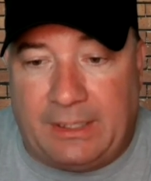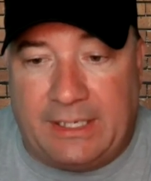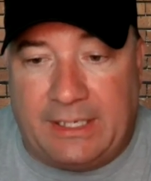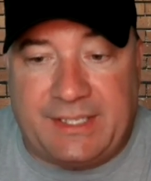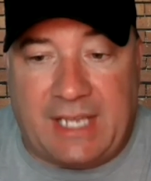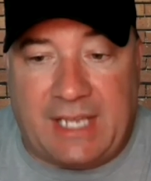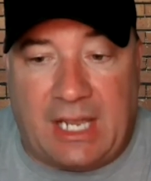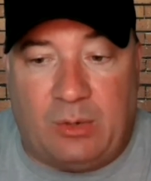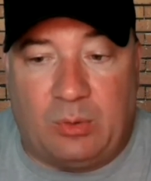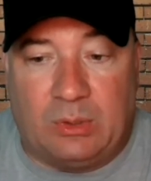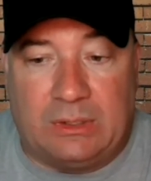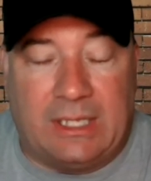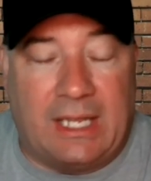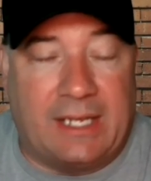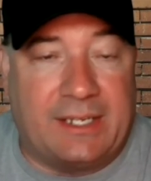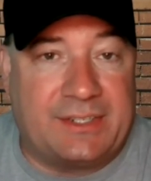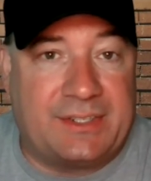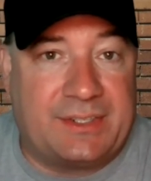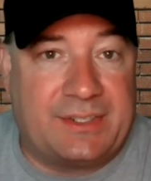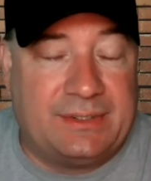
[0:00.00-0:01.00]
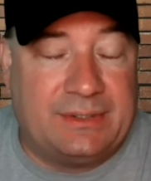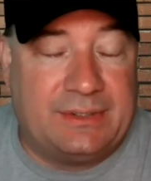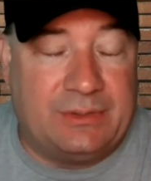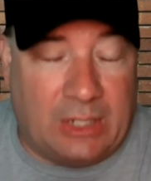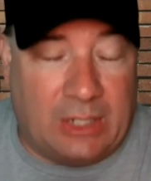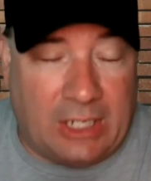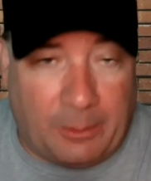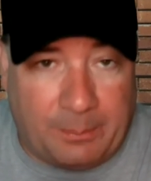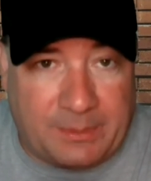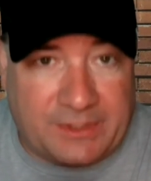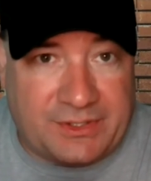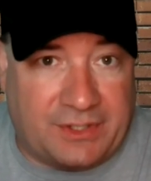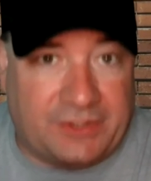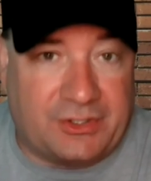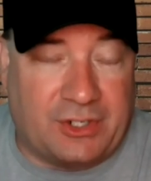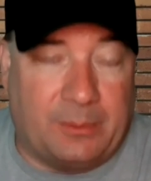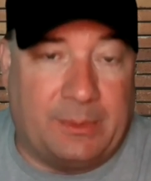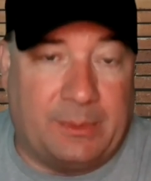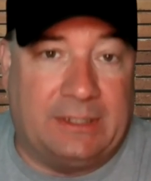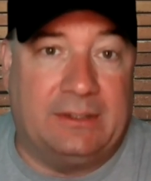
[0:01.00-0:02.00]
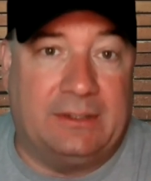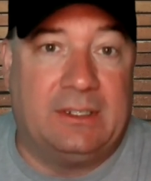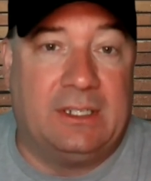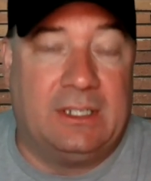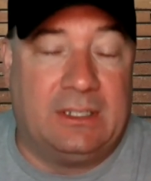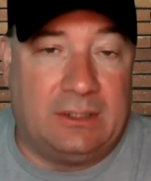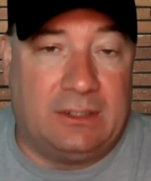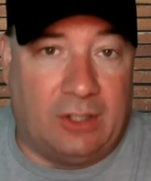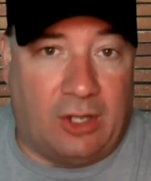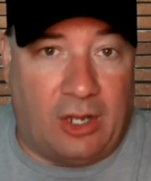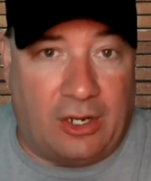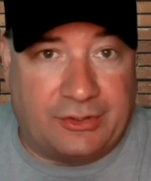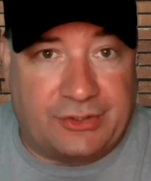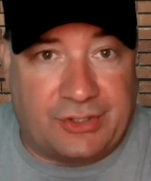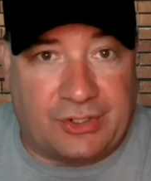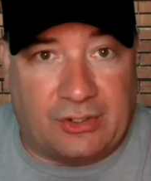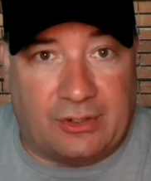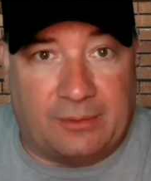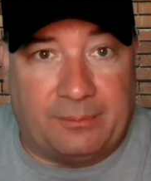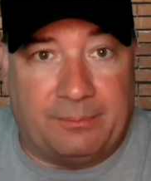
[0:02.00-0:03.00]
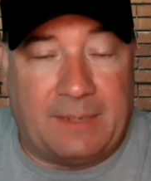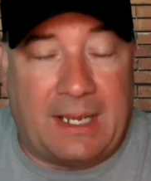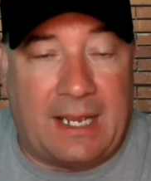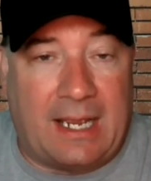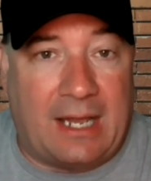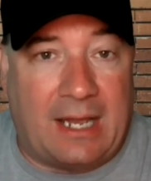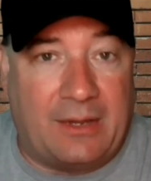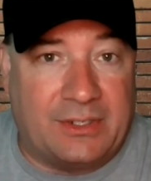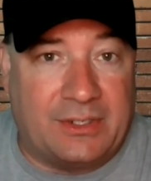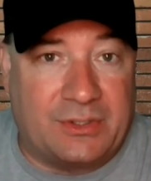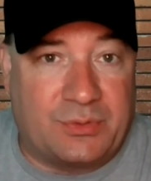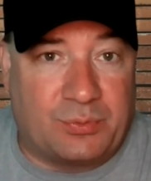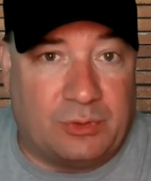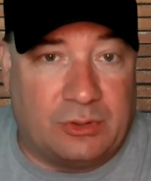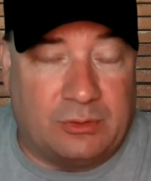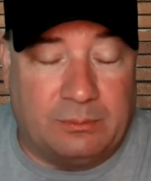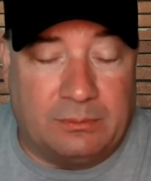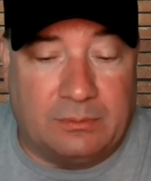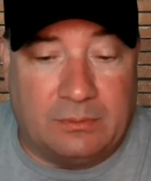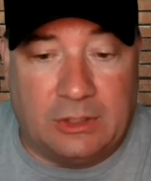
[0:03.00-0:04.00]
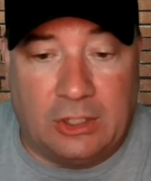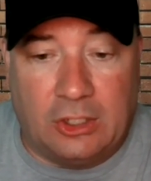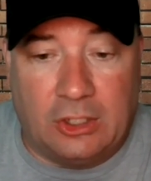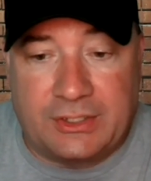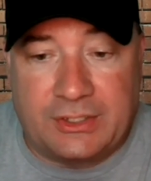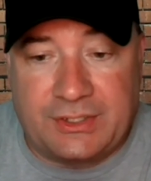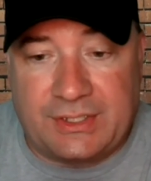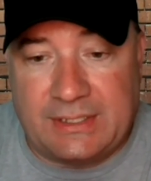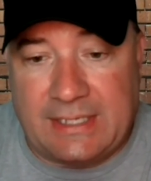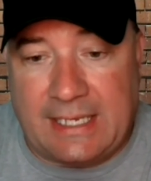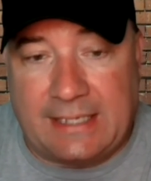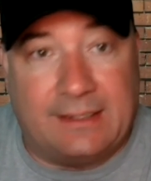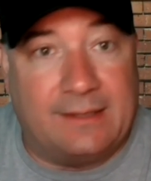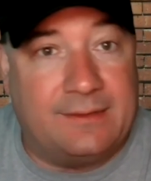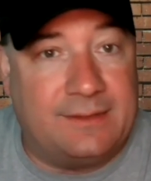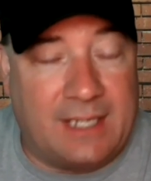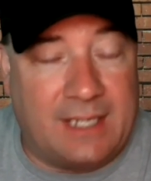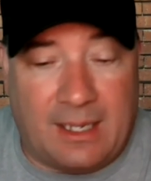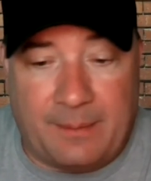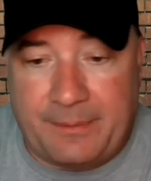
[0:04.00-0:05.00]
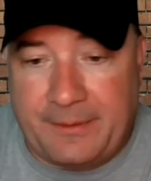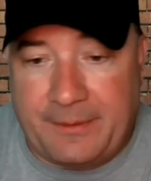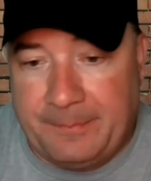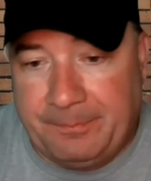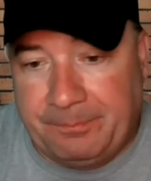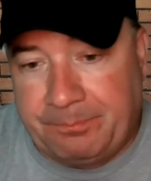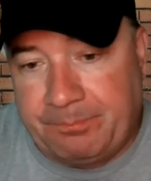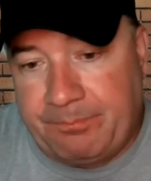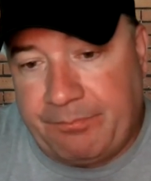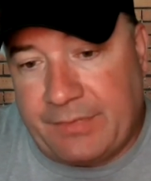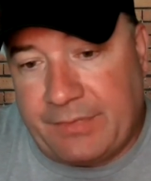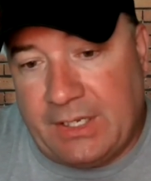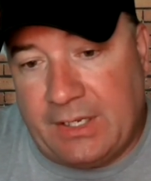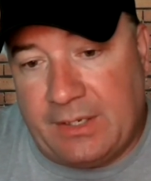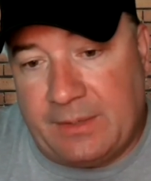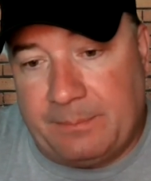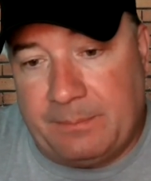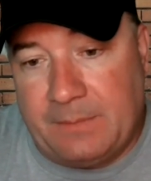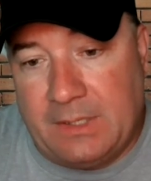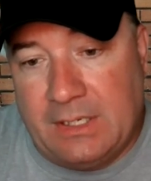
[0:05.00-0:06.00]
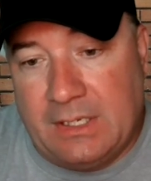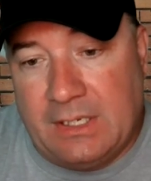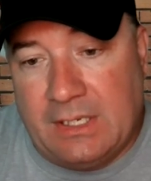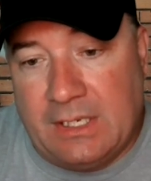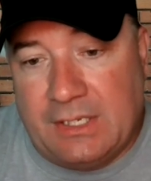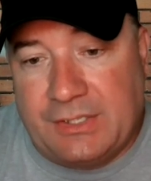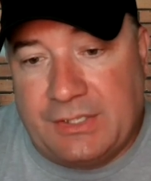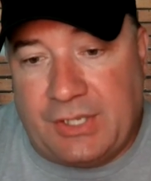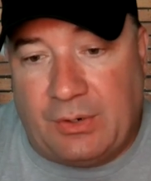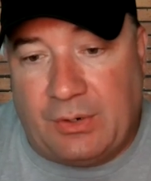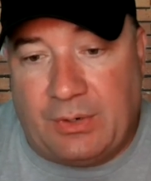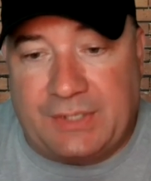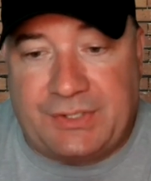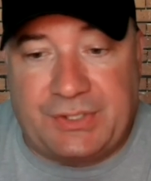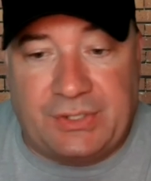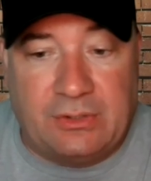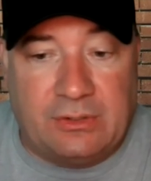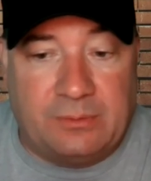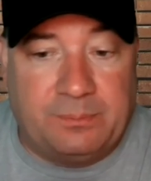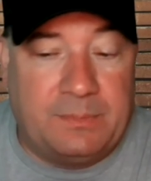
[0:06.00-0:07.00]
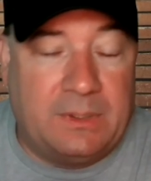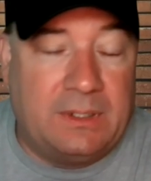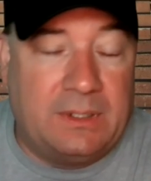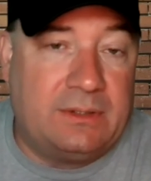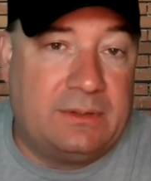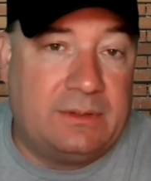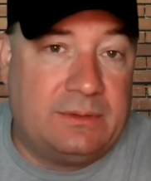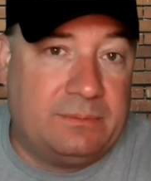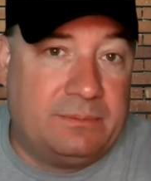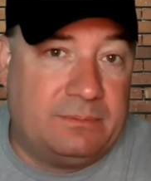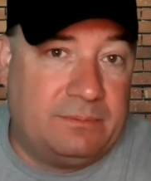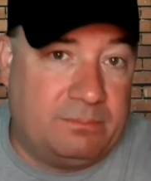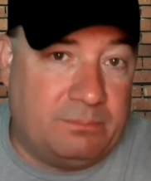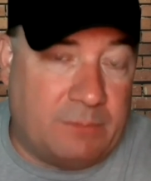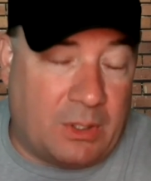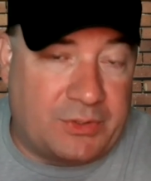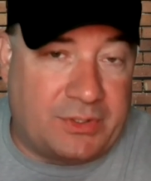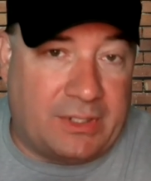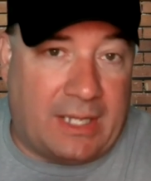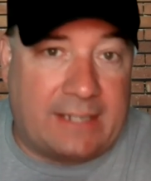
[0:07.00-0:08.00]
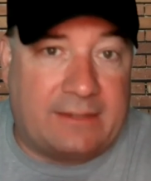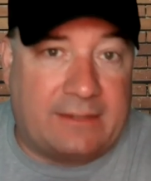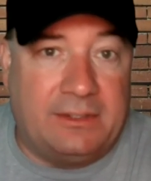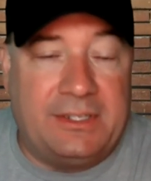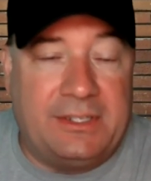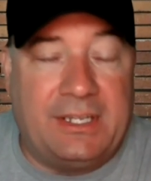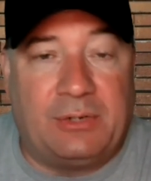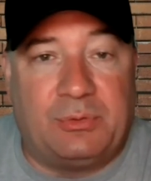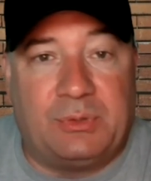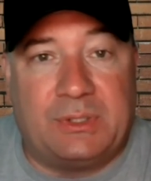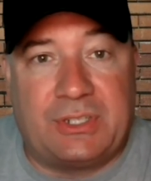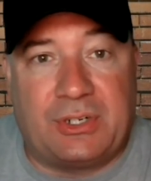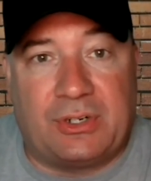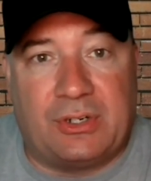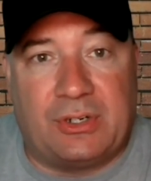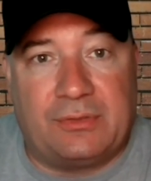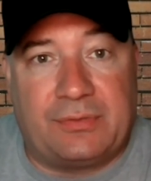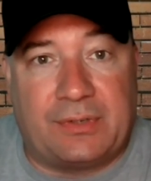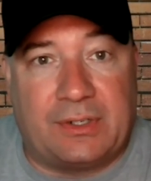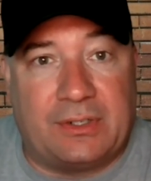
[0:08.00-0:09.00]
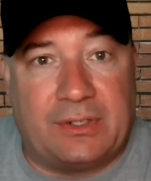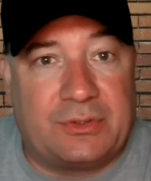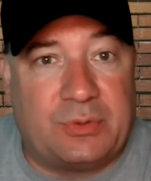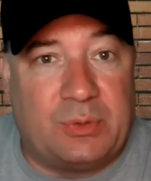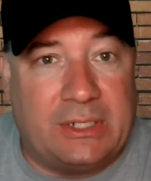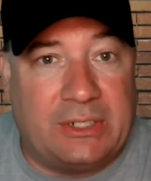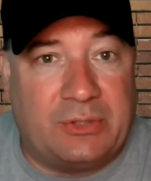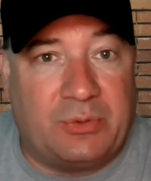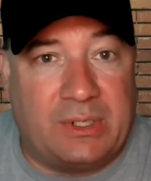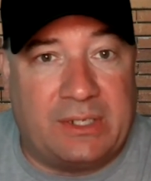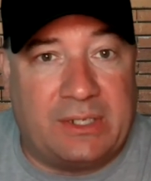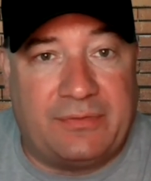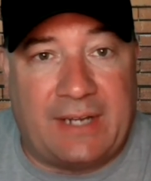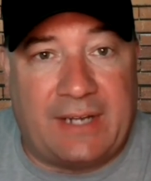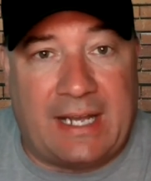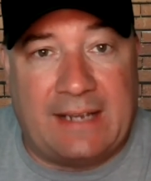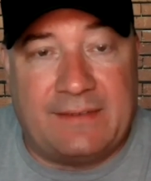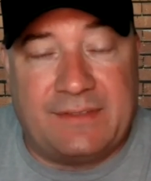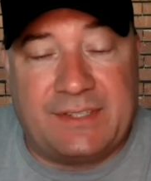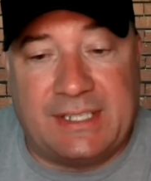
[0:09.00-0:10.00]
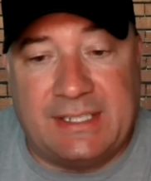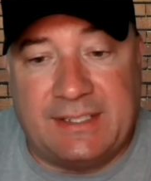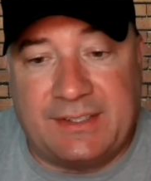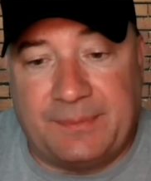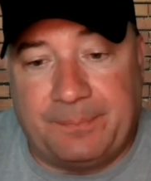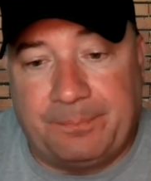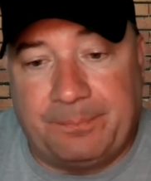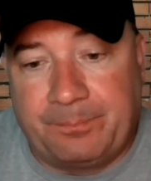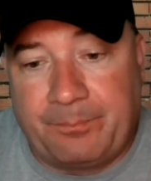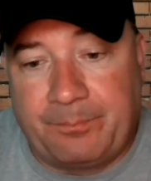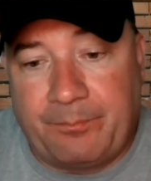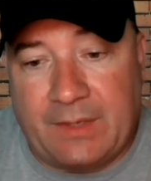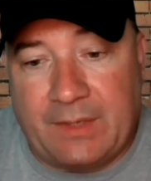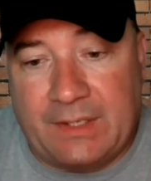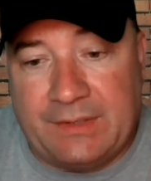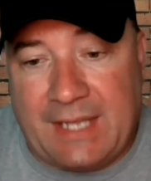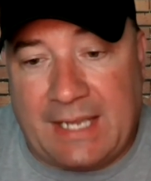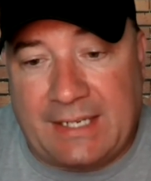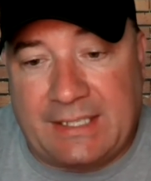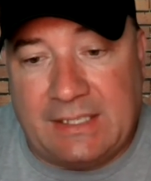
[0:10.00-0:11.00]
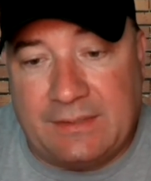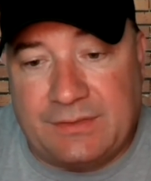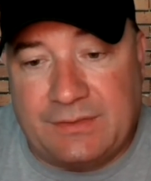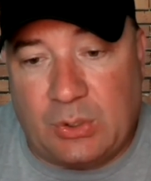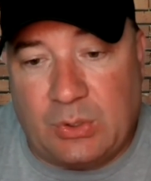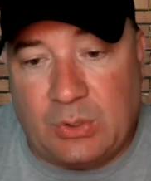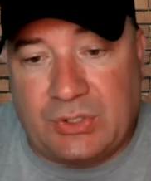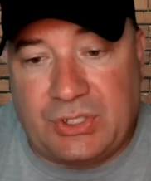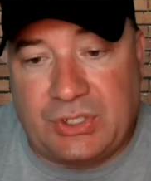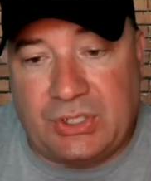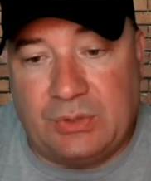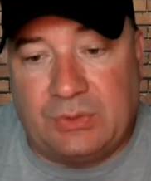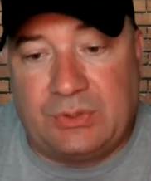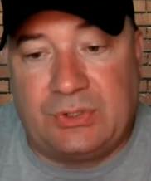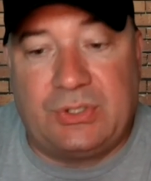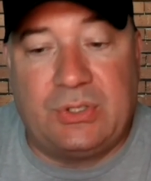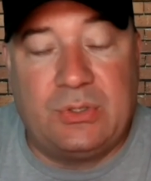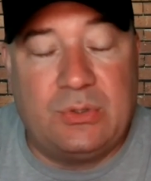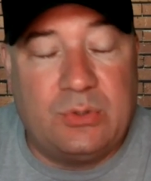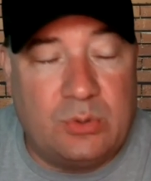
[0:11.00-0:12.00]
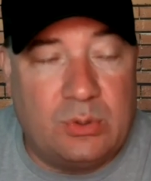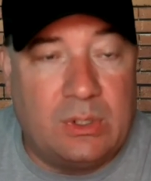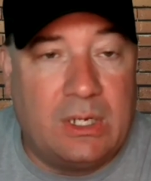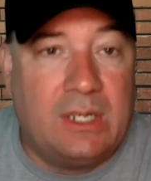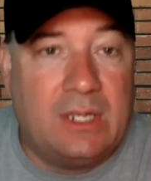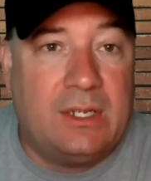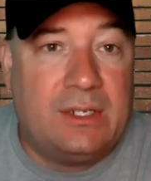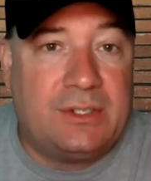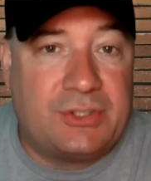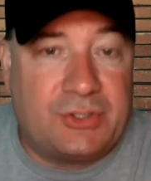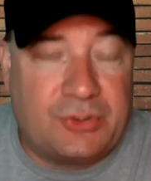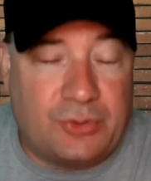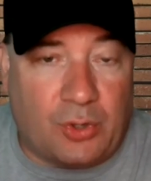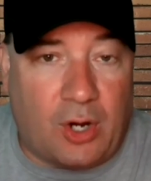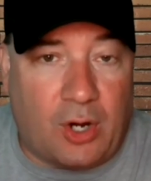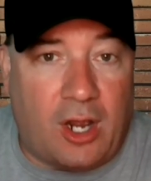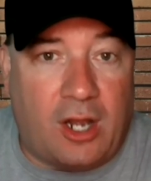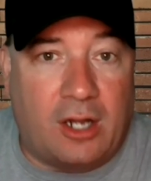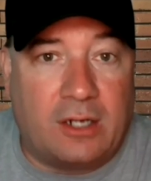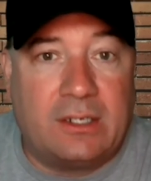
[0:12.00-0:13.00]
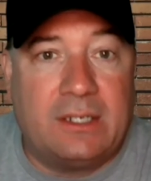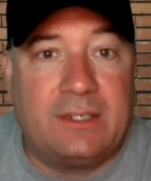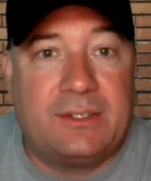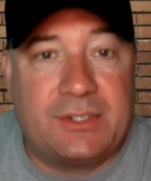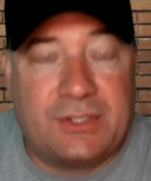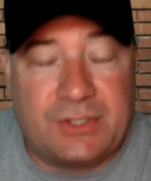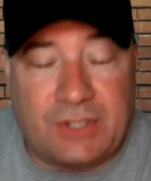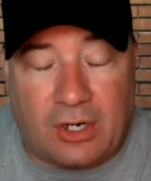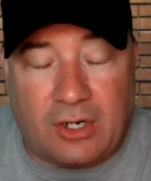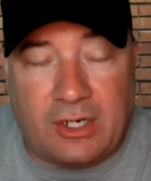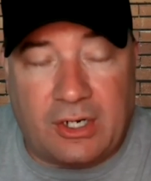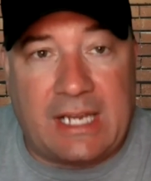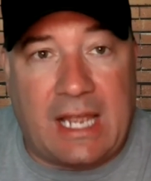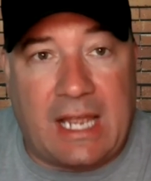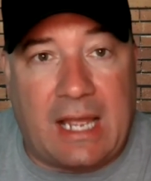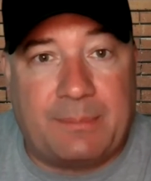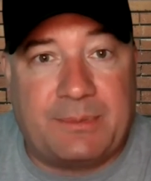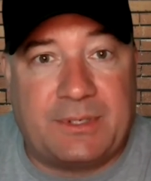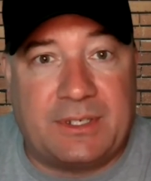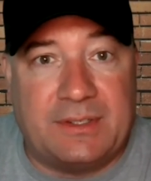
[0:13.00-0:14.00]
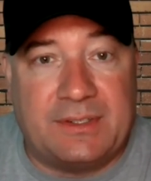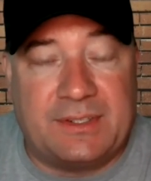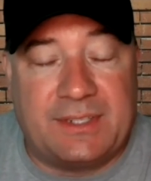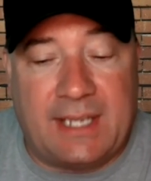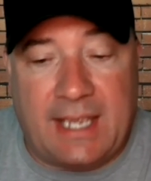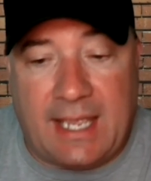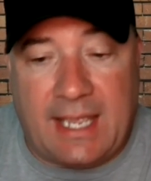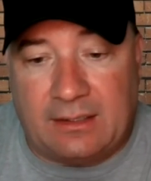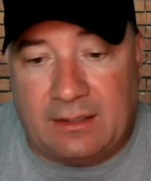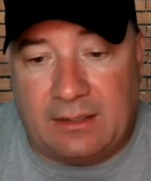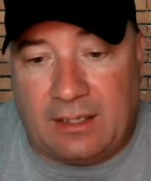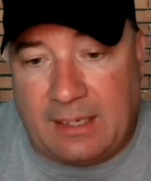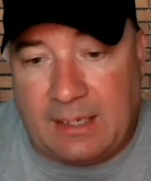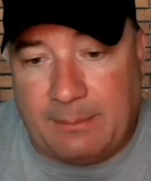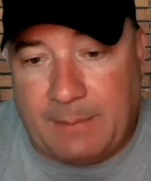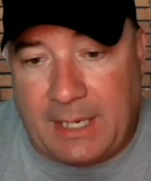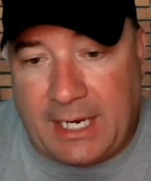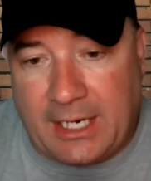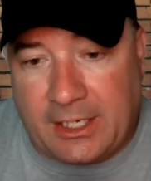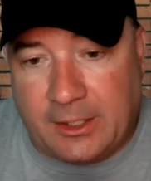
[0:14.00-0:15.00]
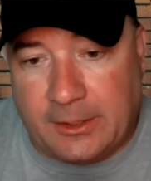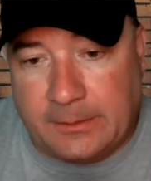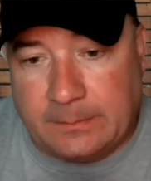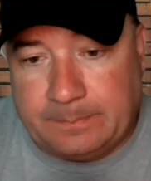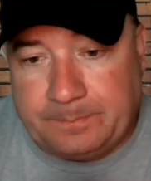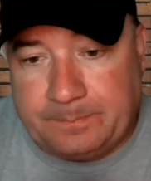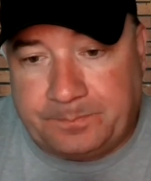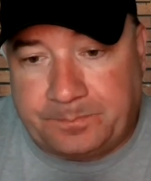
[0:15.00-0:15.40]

plays out will help us determine long-term how this room looks and the depth. So assume most likely they'll return for 2025 season. That gives OSU two strong starting options at linebacker.